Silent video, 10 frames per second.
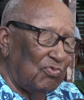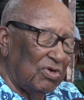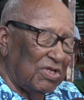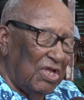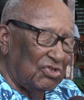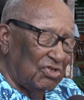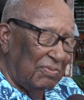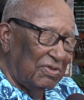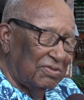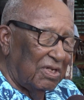Woodgate
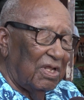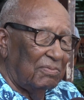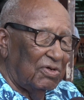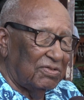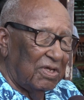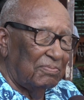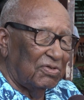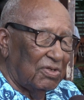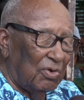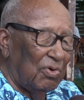Simmons, and I must add
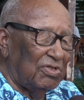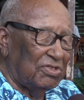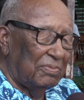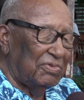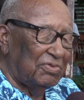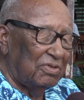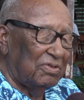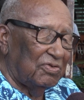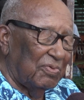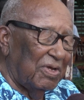Mr. Lloyd Simmons to
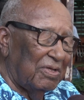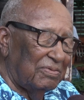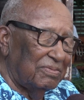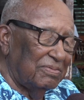it as well.